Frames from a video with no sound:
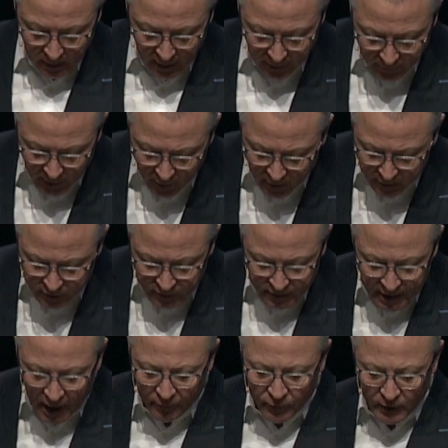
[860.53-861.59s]
and there is
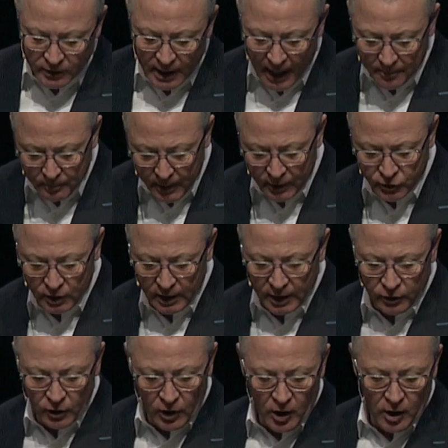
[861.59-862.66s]
selfish ambition
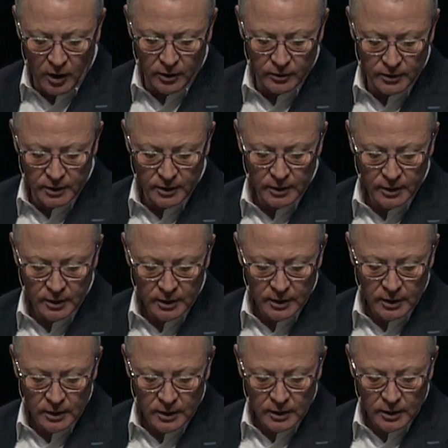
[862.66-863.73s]
in your heart,
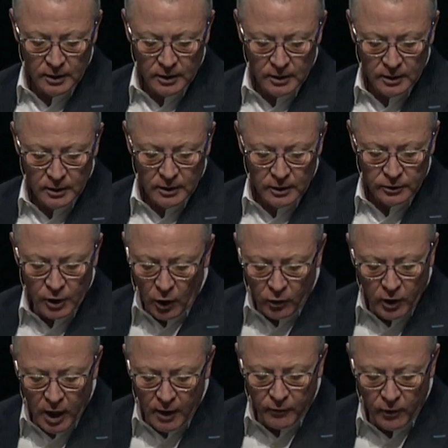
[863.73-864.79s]

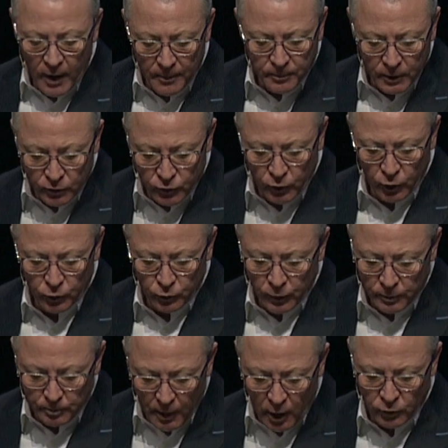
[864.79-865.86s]
don't cover up the truth
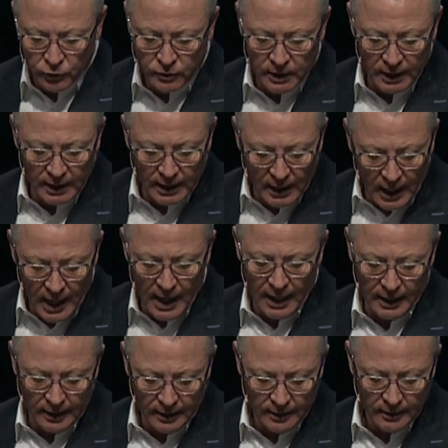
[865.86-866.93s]
with boasting and
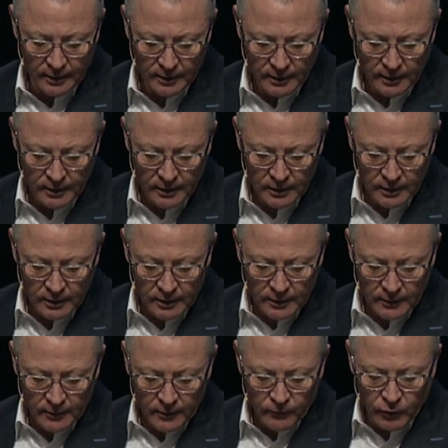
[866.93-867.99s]
lying.
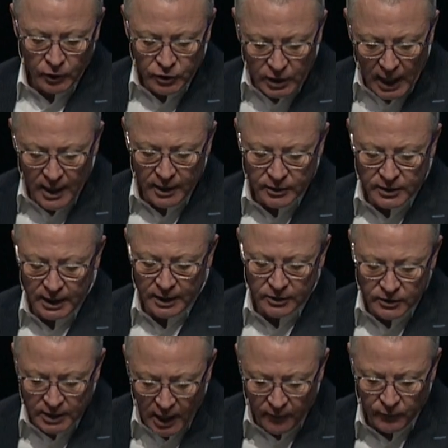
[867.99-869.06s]
For jealousy
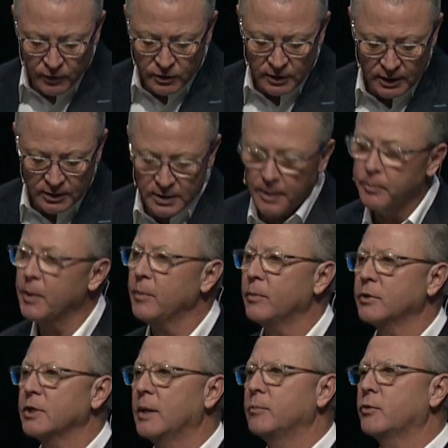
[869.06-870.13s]
and selfishness, some
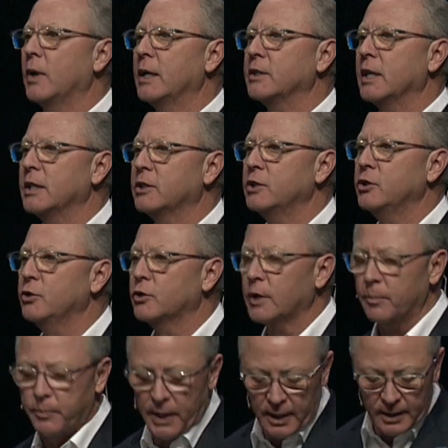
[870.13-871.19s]
people, some translations use
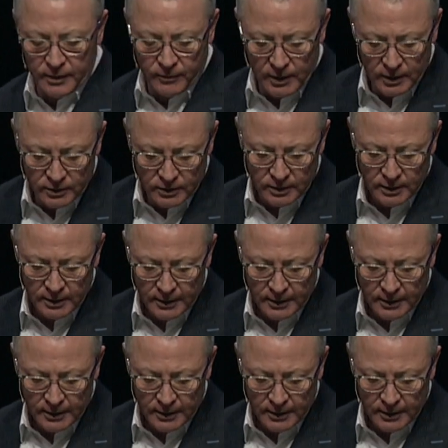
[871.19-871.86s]
competitiveness,